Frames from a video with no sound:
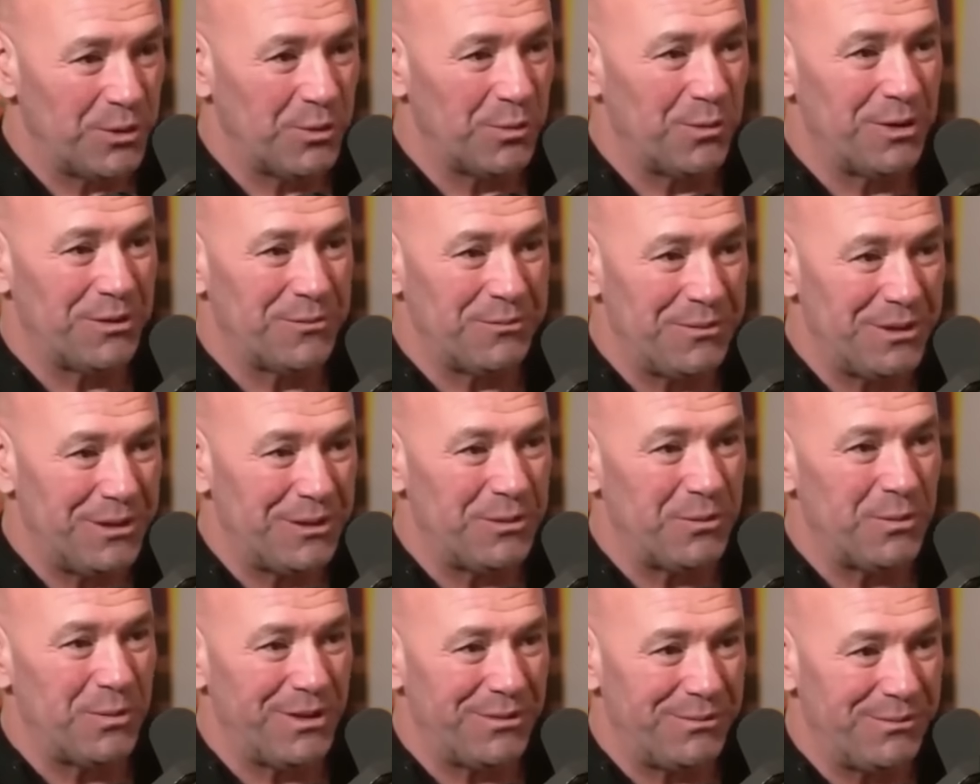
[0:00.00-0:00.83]
When you're
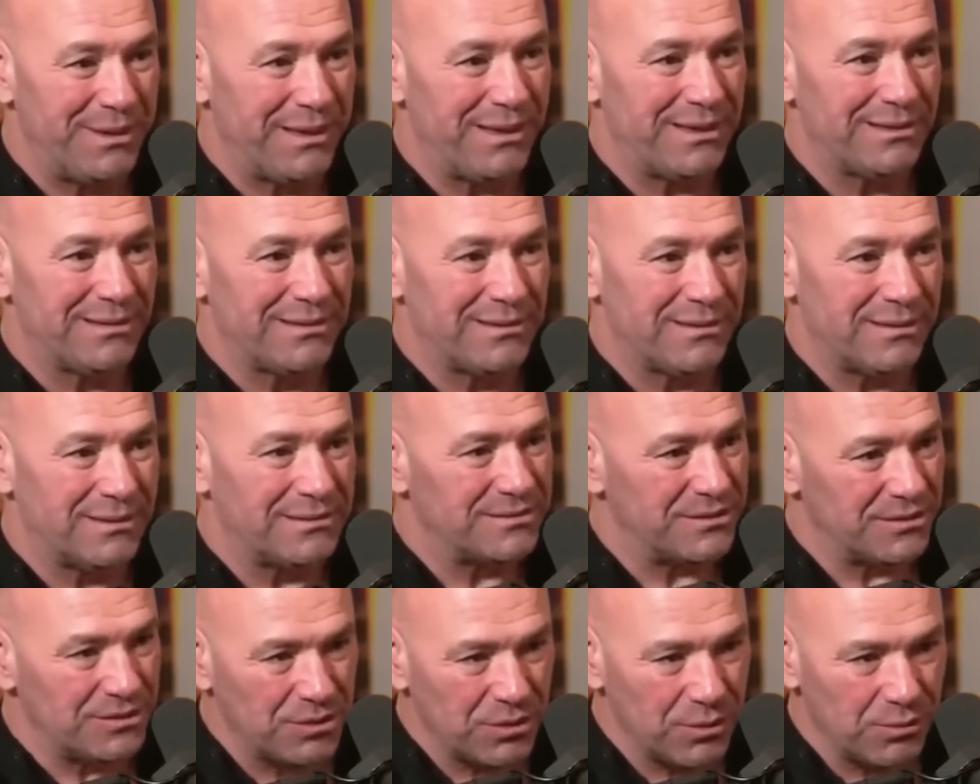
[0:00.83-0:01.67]
with me, you're with me.
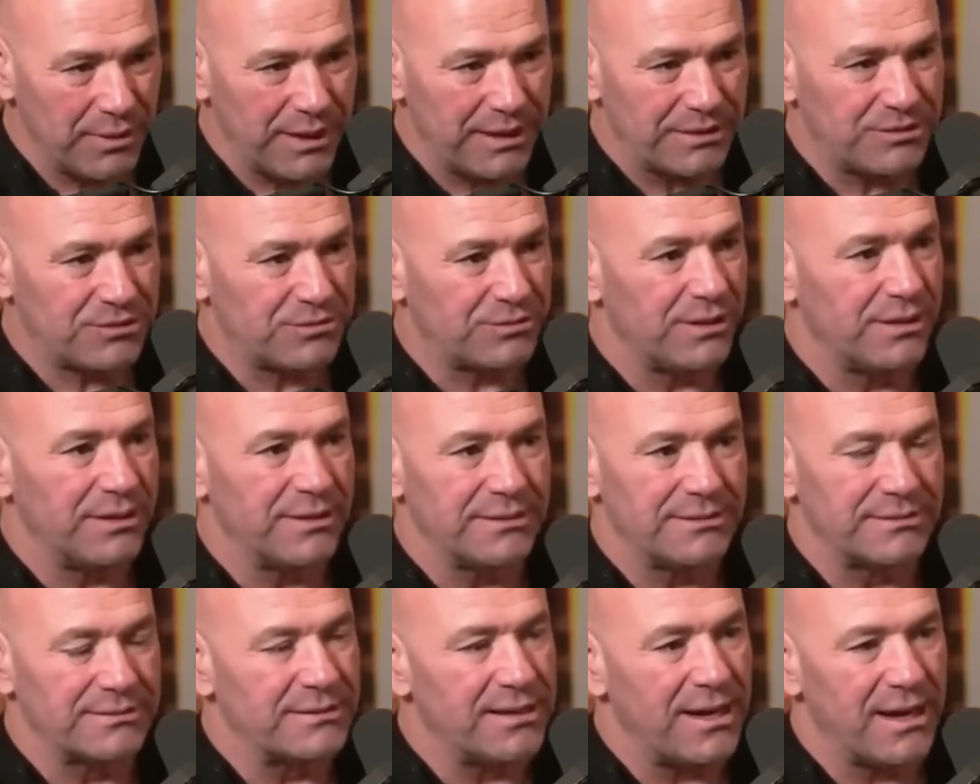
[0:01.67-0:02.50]
It's a two-way
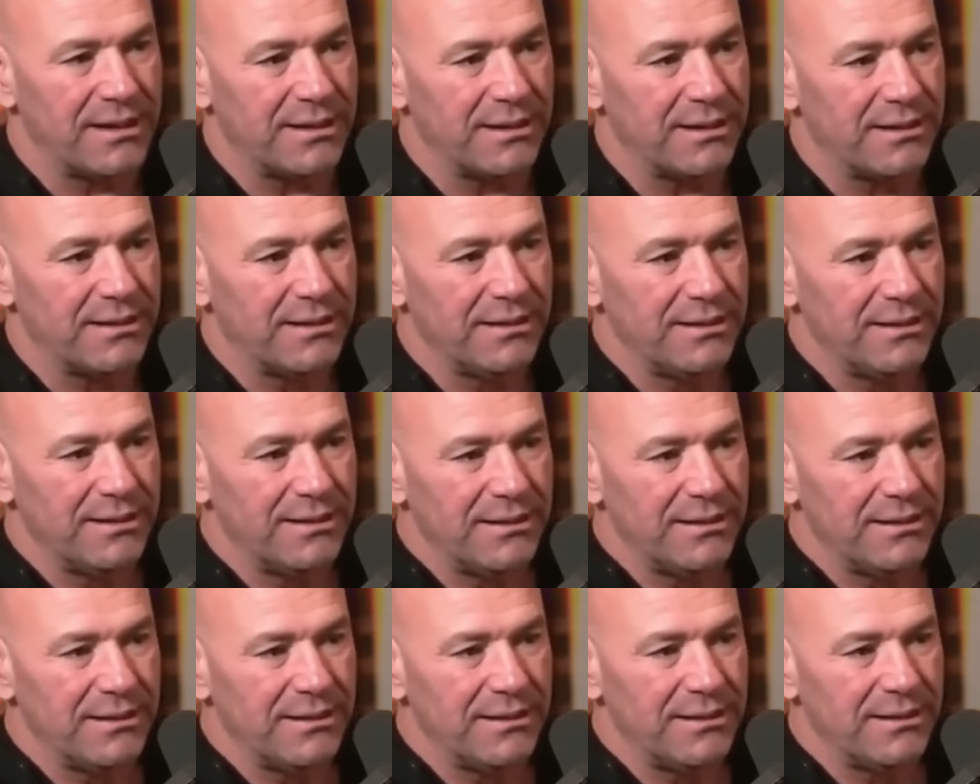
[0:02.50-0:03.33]
street. It's not
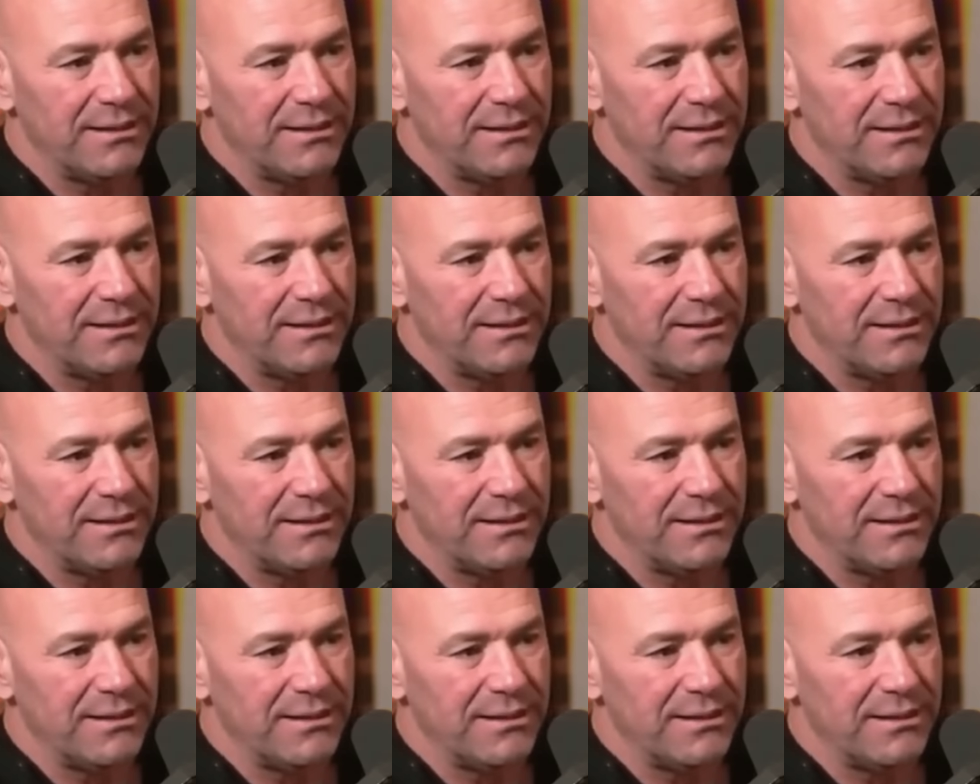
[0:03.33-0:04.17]
a, it's
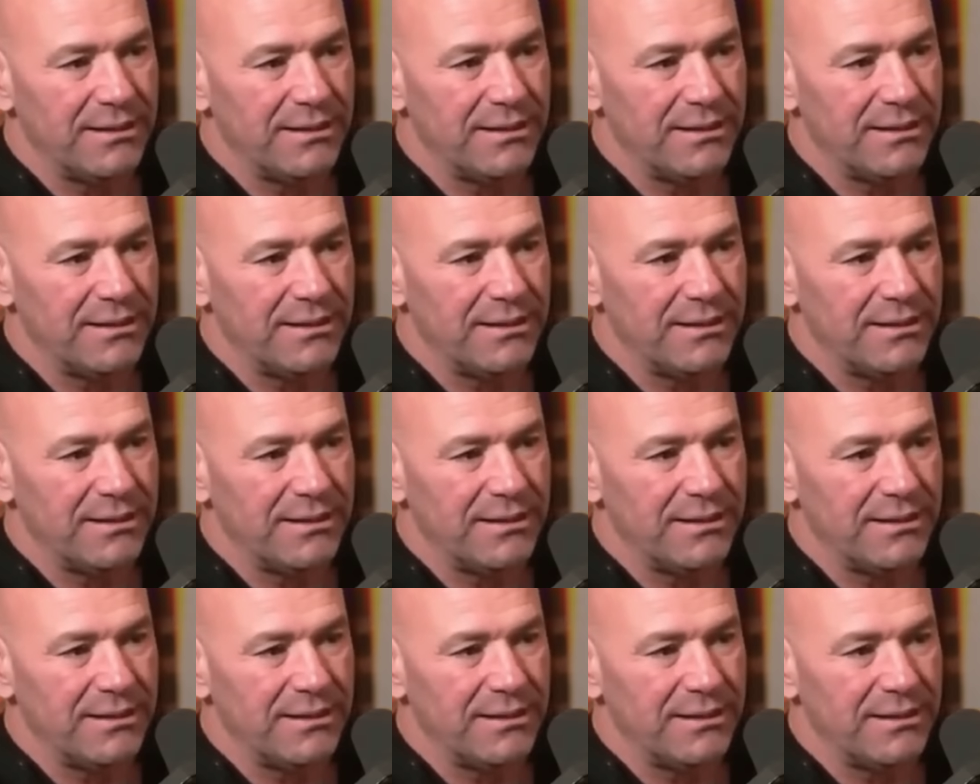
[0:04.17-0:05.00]
not a one-way
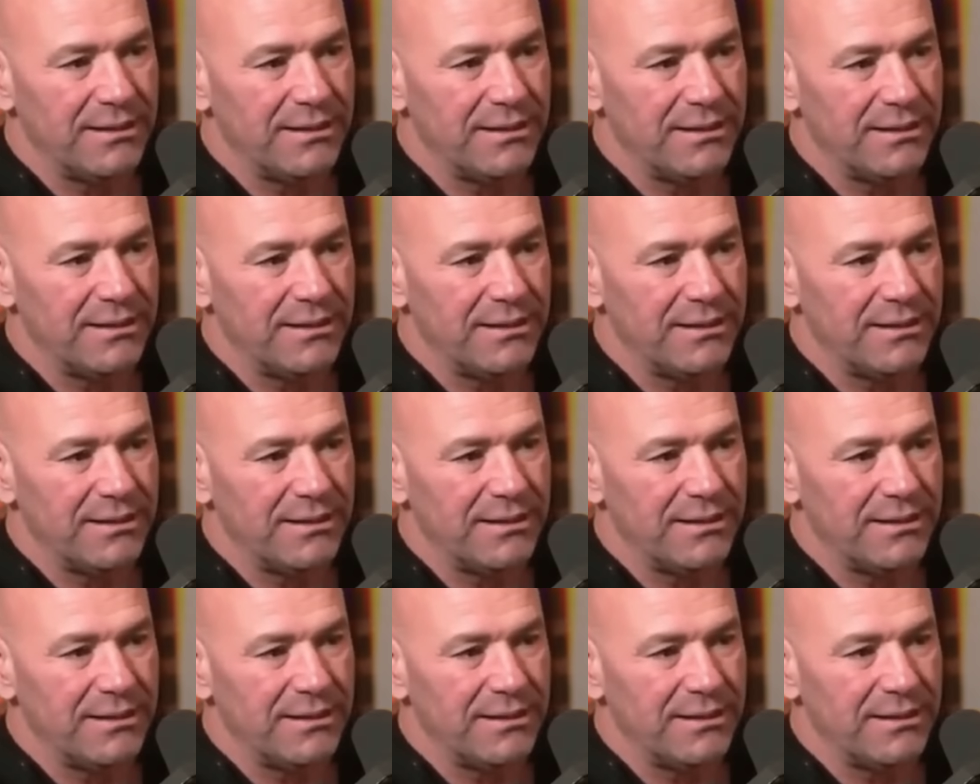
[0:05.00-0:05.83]
street.
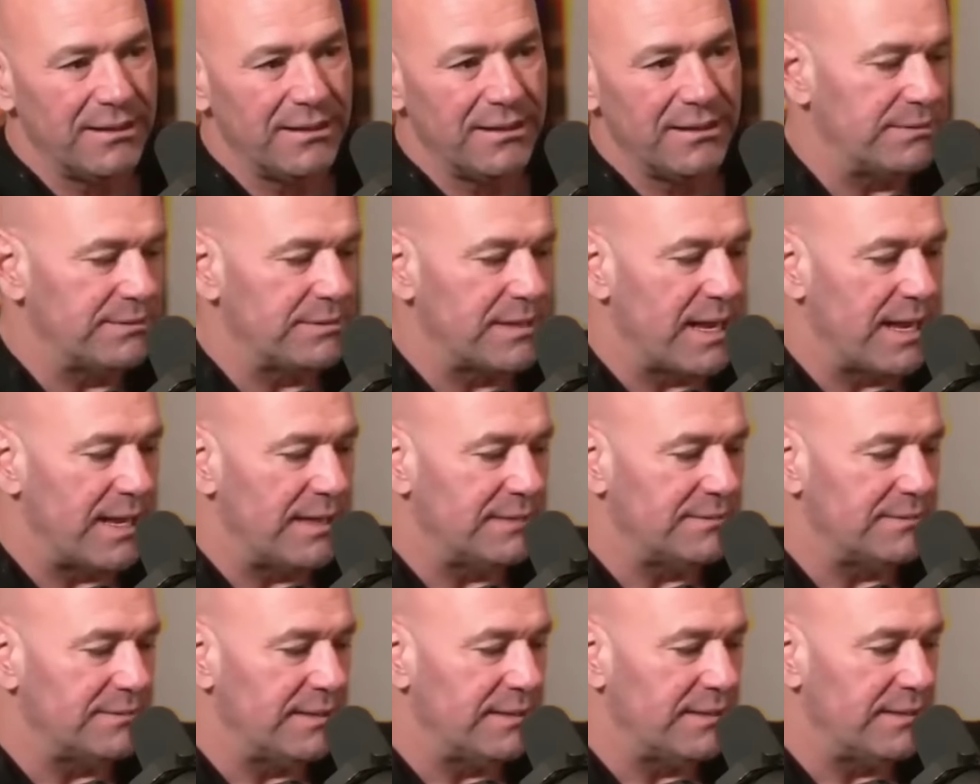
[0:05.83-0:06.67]
I'm not one of
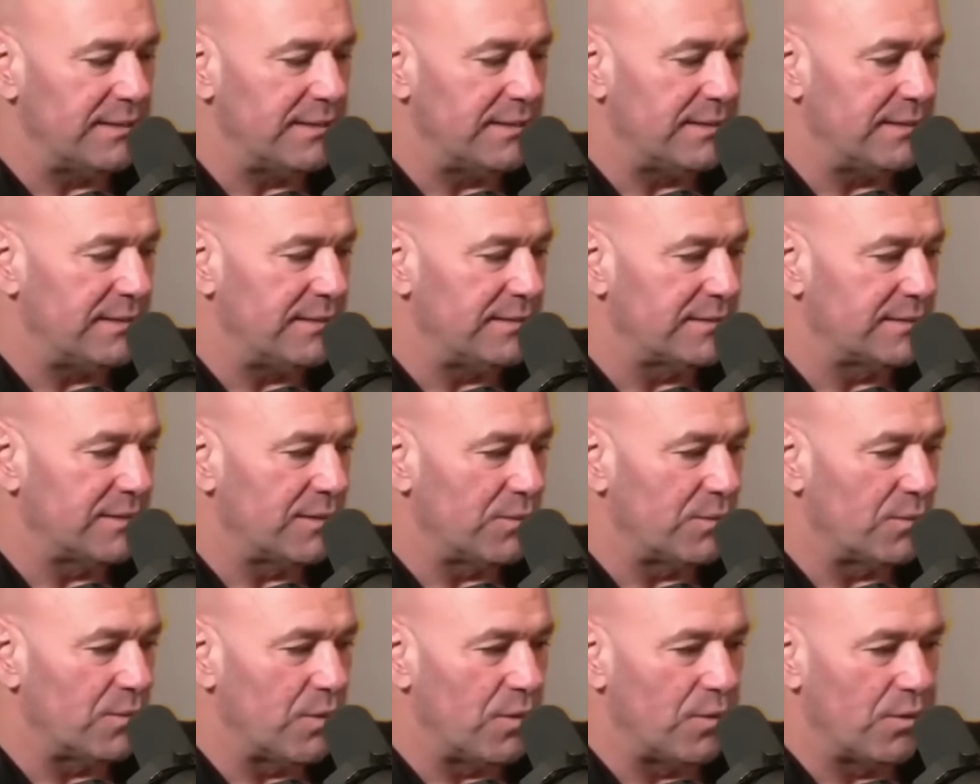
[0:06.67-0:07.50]
these guys that
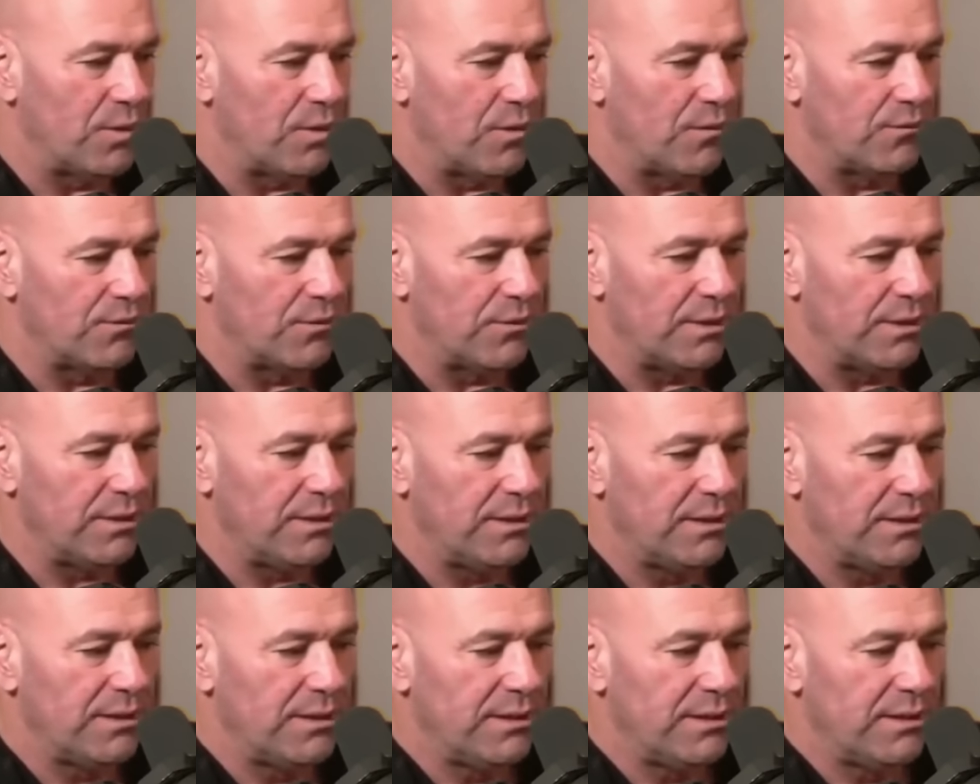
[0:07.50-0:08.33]
is gonna roll
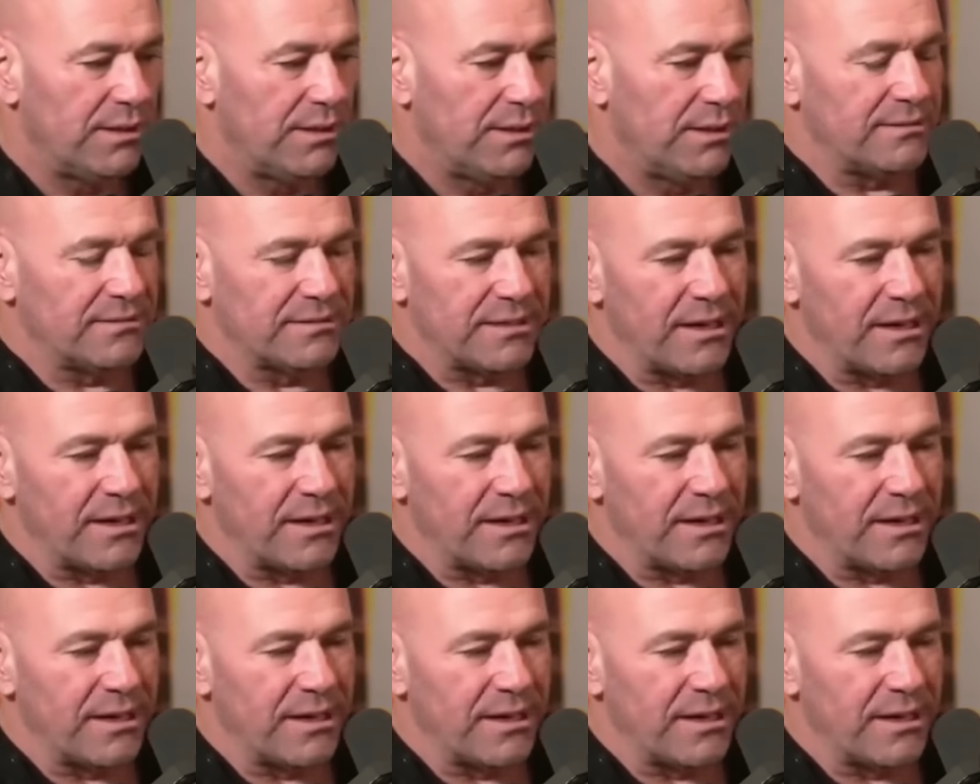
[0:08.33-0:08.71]
over and,